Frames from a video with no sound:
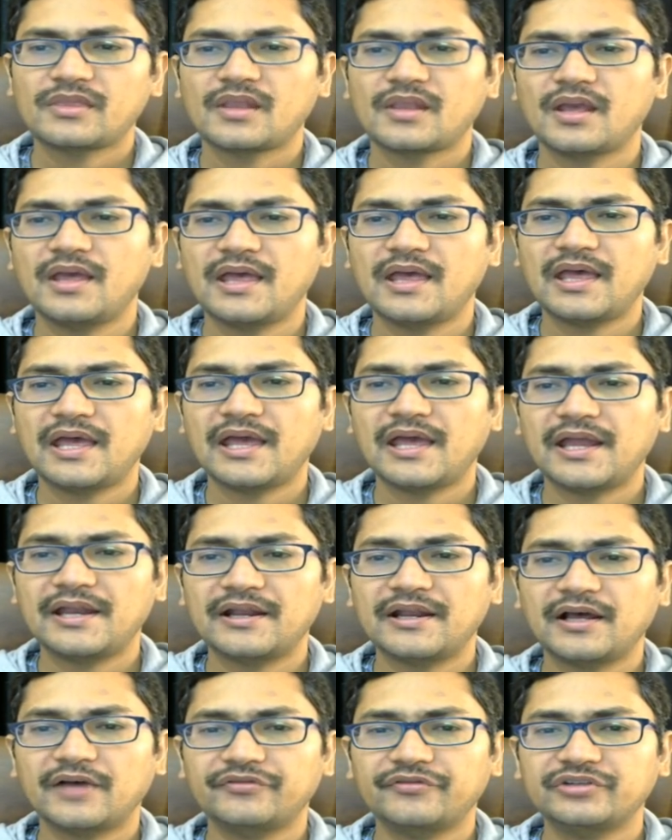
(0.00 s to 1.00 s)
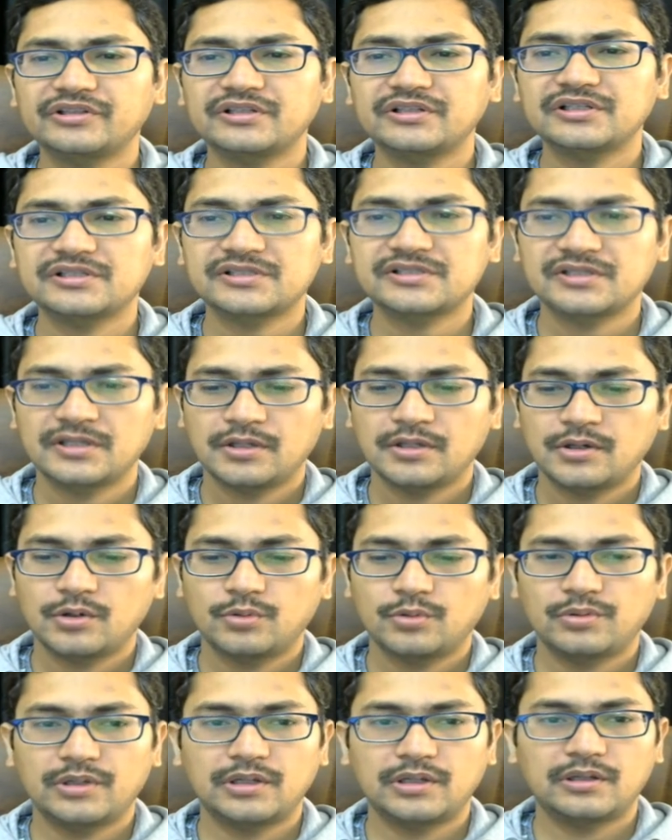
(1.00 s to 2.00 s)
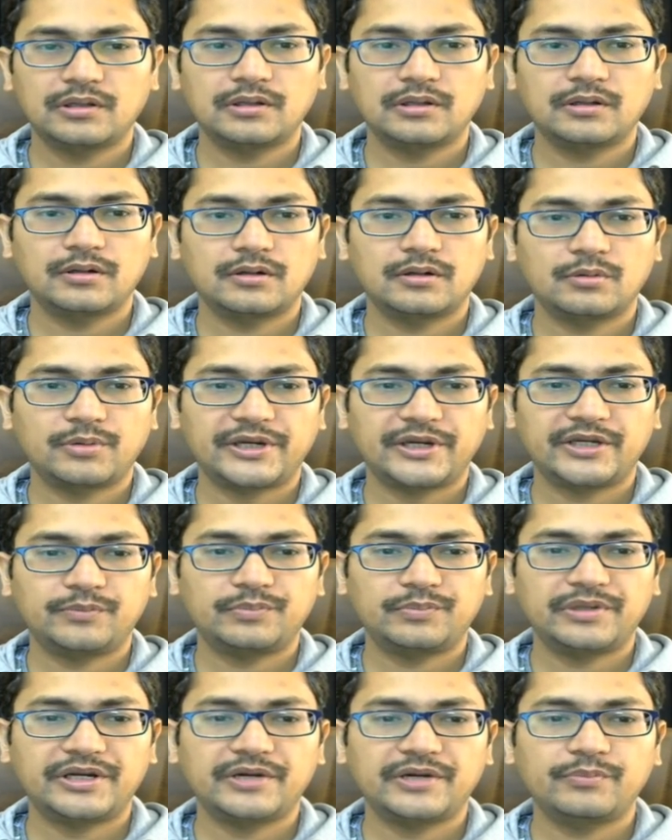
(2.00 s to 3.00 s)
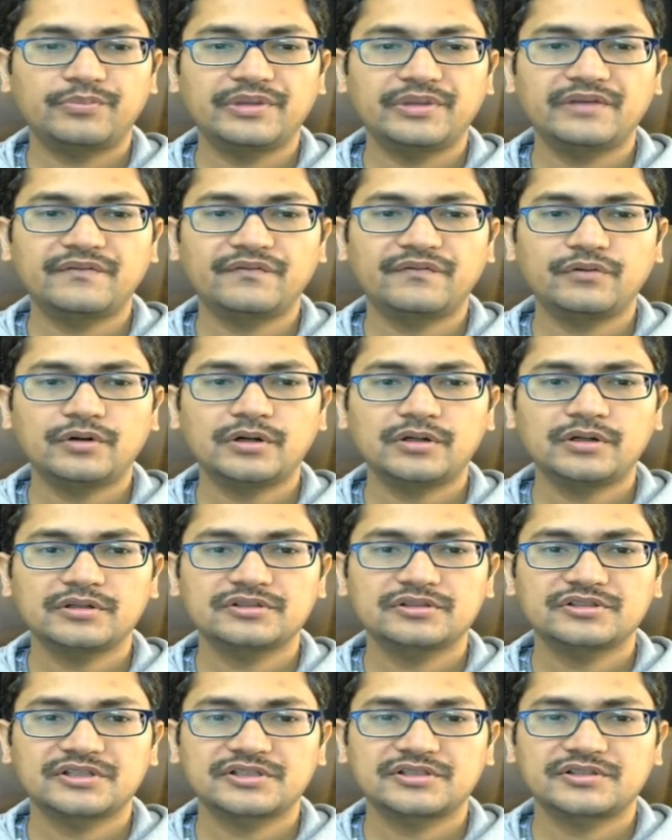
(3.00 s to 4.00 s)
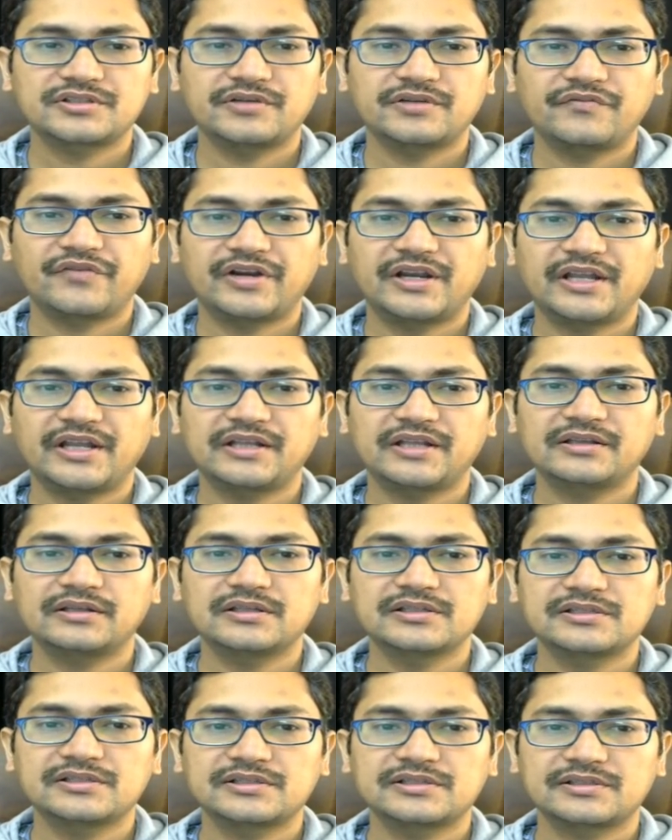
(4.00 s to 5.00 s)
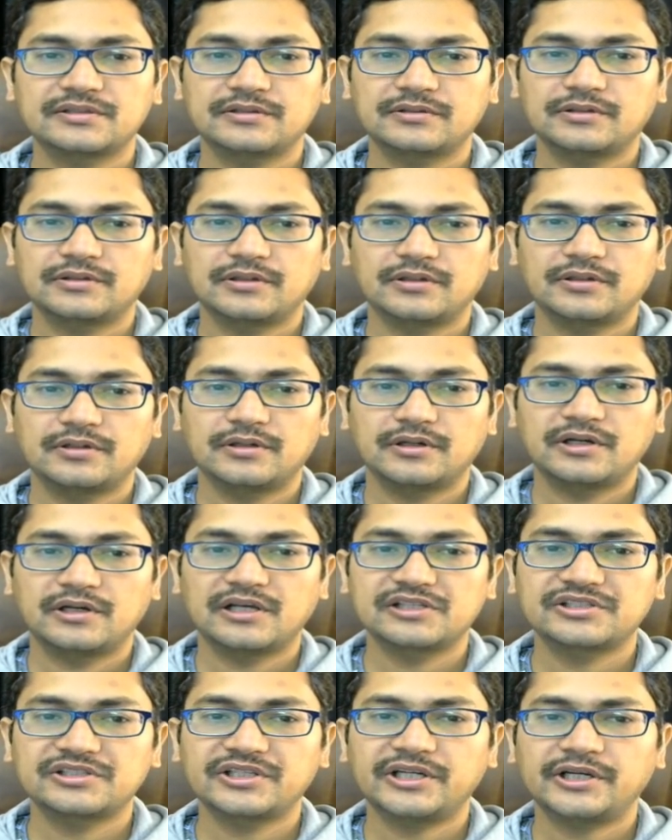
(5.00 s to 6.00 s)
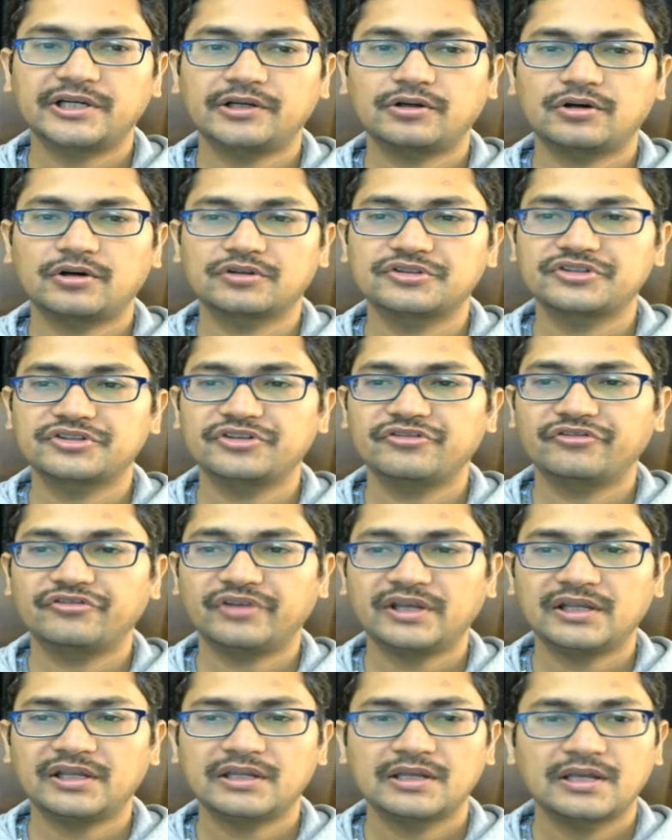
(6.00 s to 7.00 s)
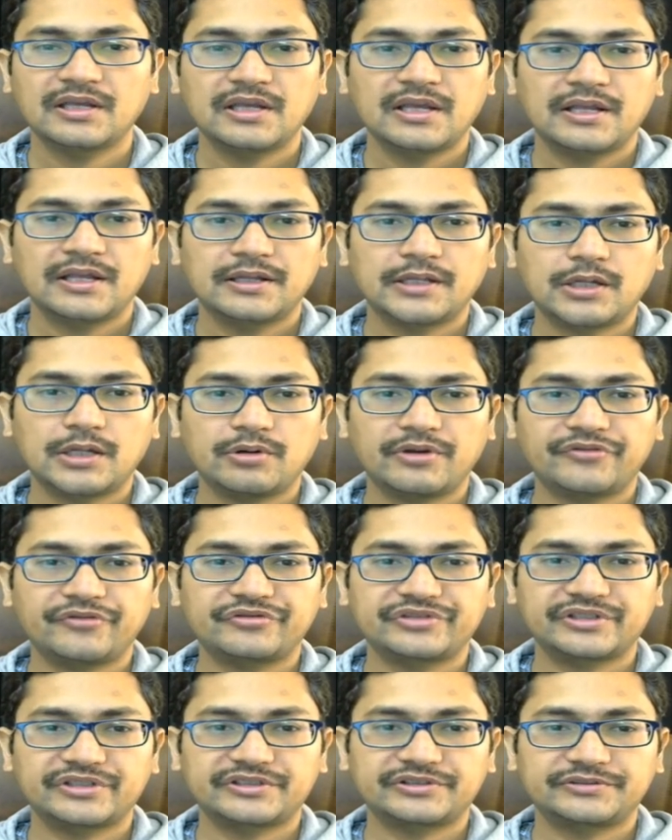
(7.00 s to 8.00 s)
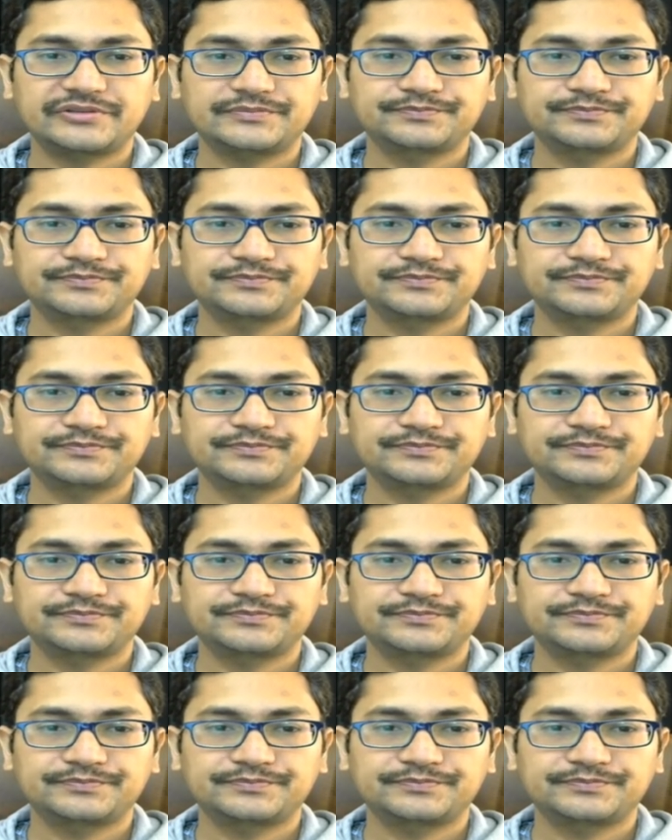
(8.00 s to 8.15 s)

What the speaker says: And after this, will white played b4, just defending this asset on c5. Now f6.